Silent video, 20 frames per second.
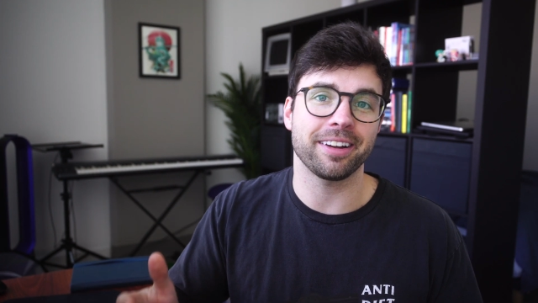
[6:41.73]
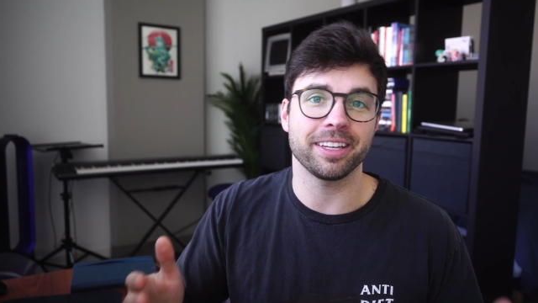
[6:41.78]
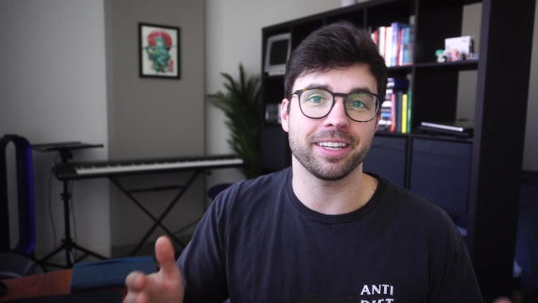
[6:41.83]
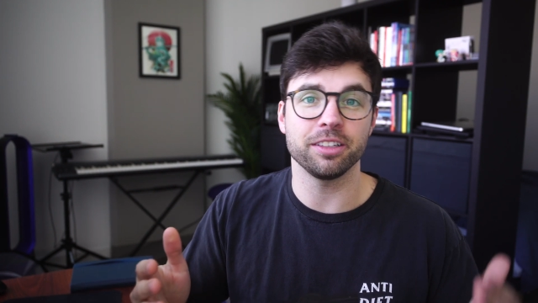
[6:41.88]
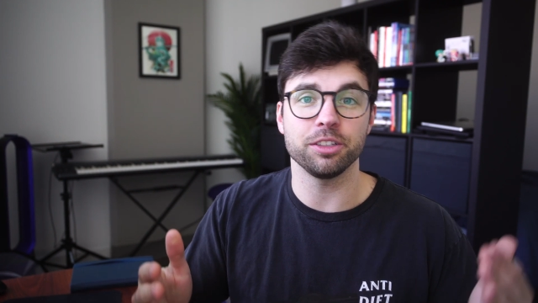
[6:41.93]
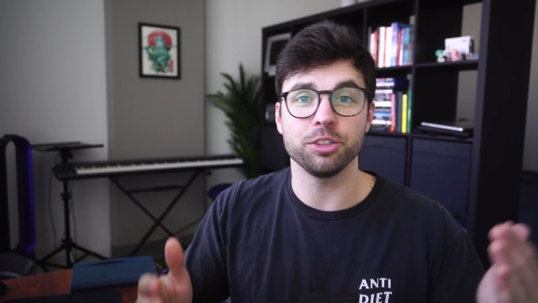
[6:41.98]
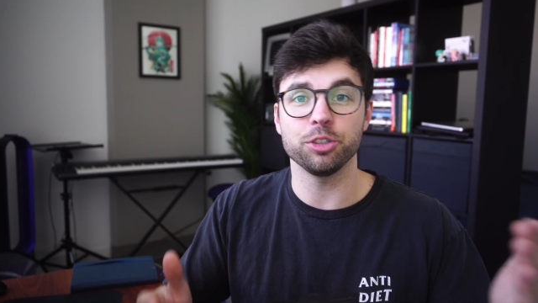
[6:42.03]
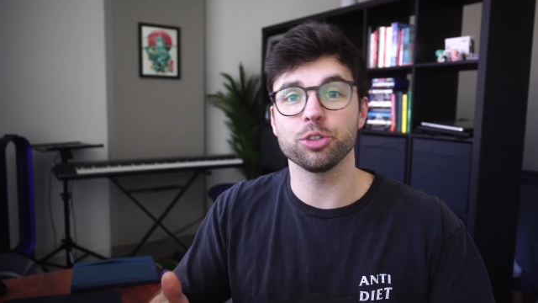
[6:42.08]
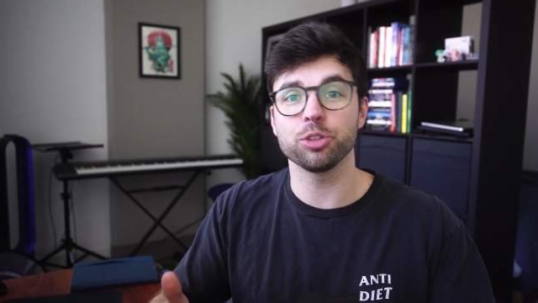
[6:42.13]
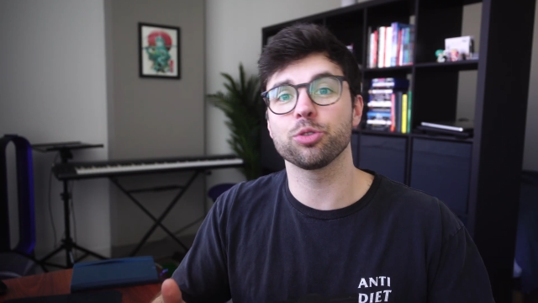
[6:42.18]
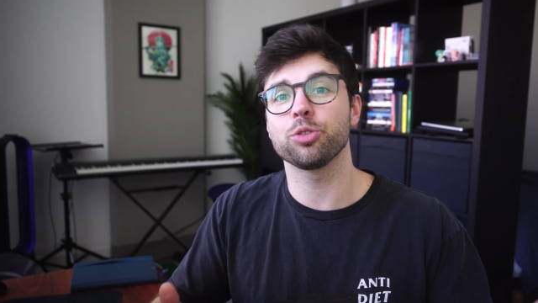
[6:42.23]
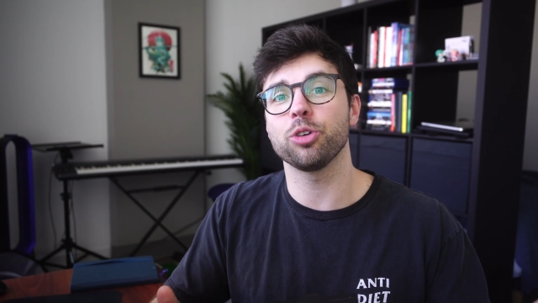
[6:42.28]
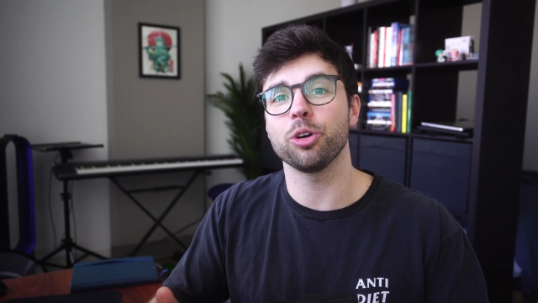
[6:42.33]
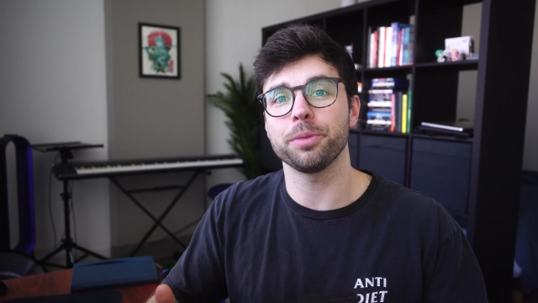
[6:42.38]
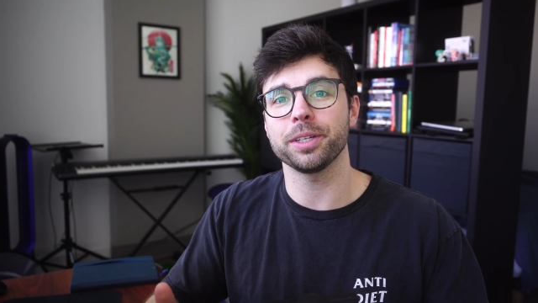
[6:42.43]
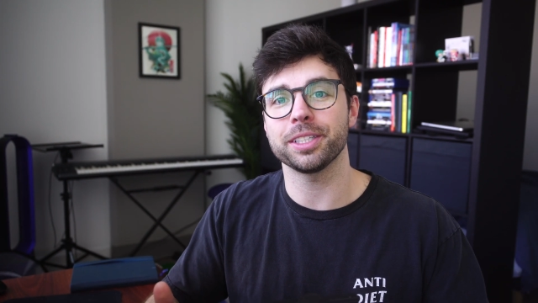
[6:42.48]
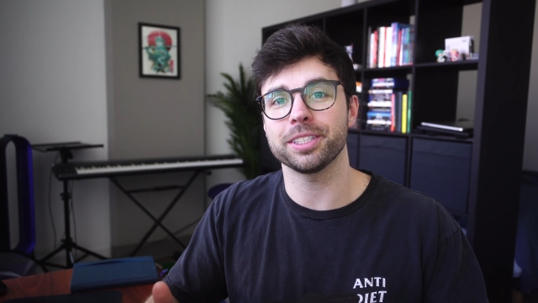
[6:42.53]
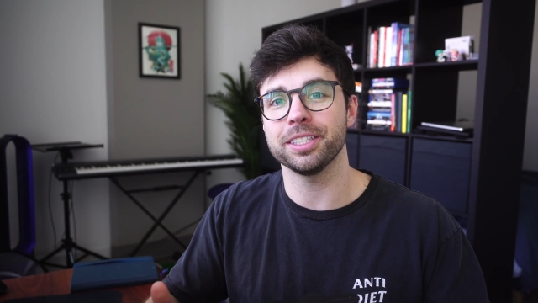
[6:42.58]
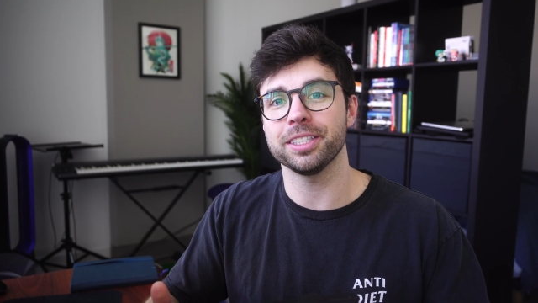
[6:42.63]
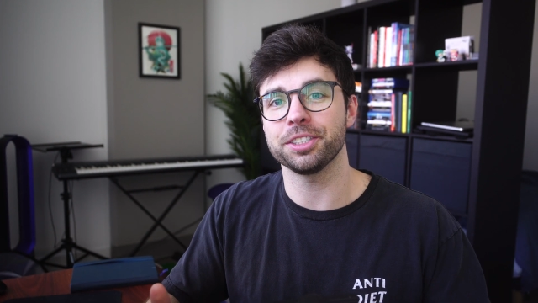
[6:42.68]
get your Chrome
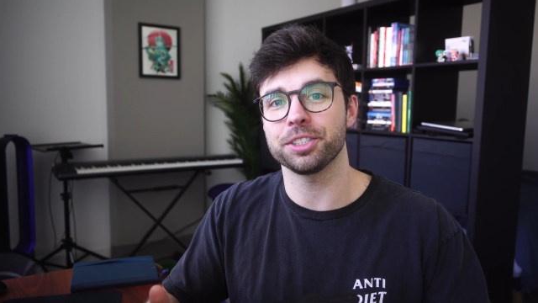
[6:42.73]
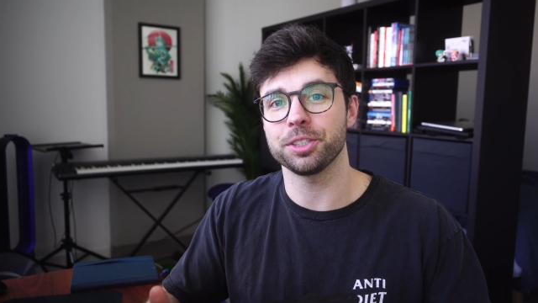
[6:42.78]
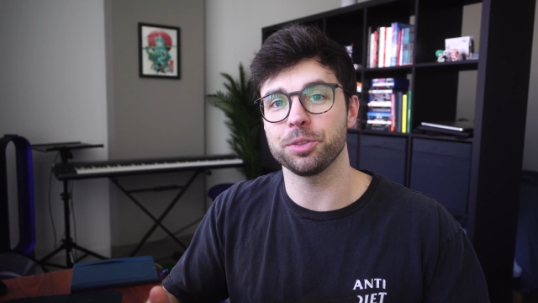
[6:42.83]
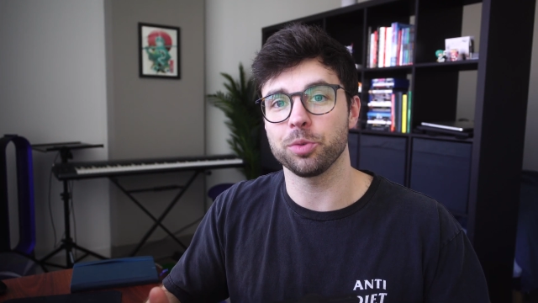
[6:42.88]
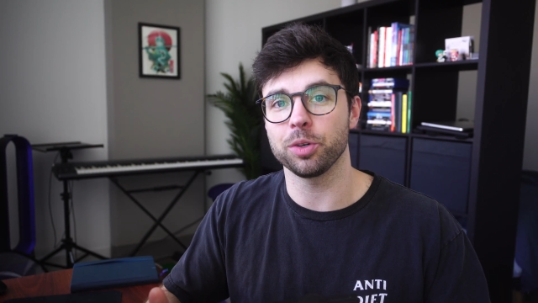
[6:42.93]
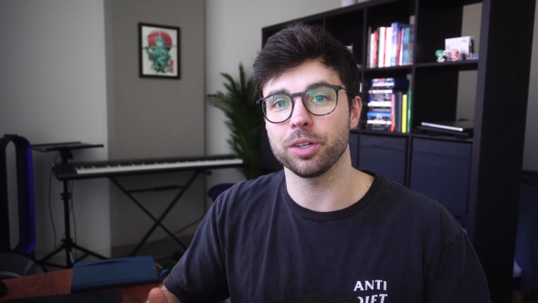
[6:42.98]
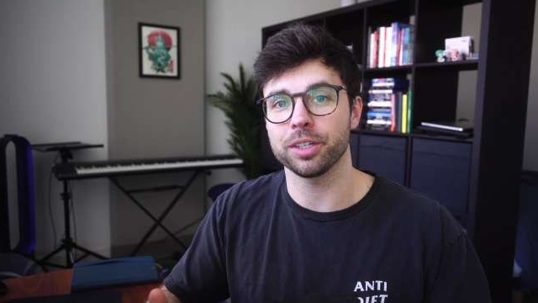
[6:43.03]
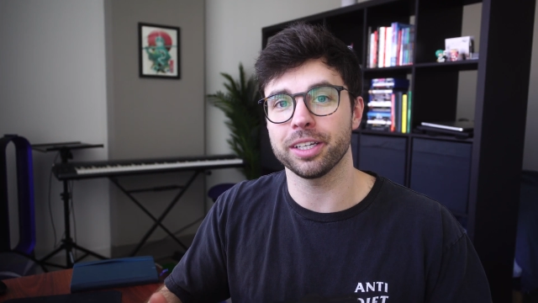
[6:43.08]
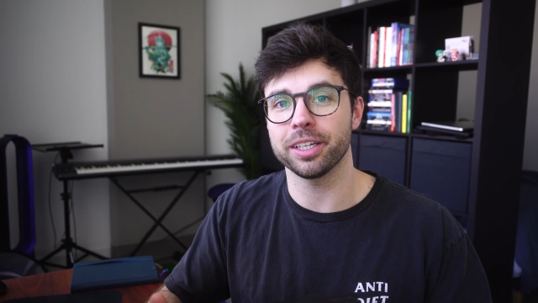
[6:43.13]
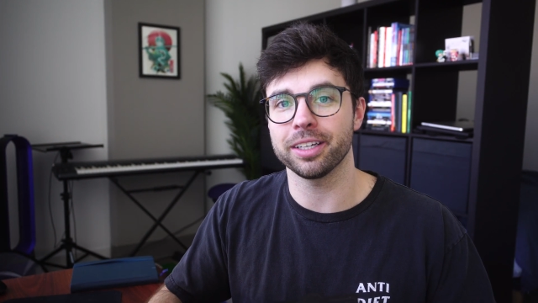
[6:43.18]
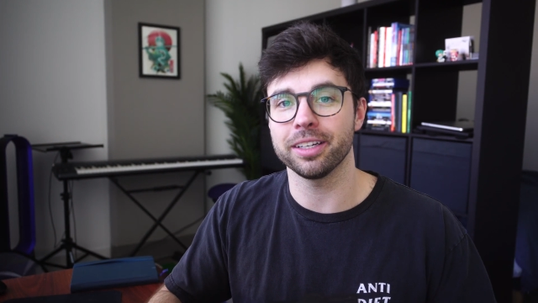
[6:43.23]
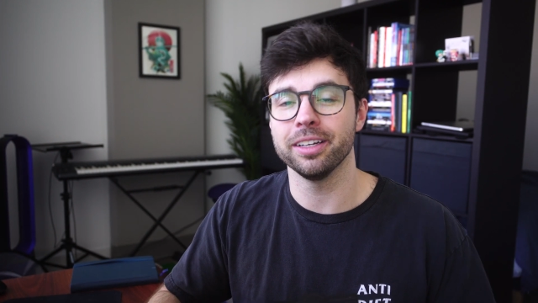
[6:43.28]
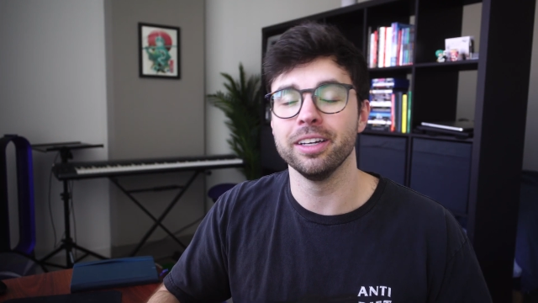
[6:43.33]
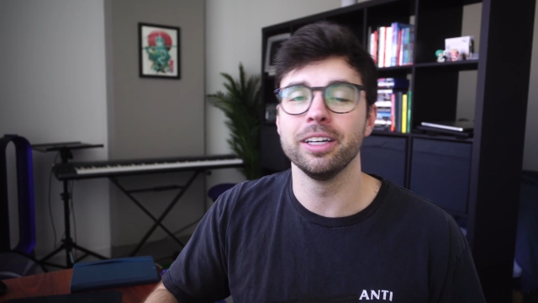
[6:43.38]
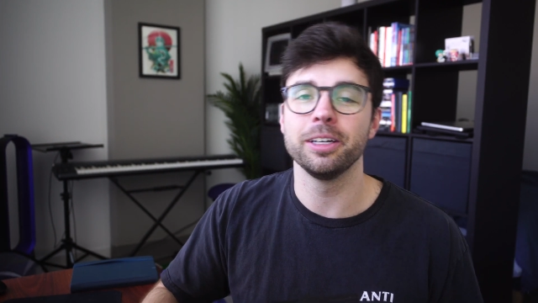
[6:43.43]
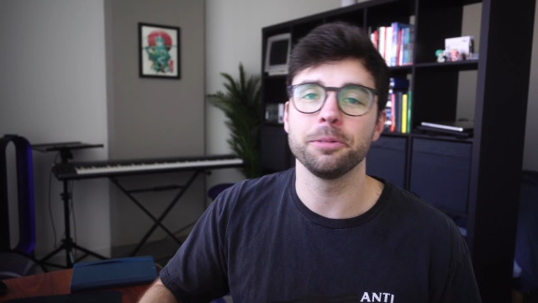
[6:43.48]
extension working,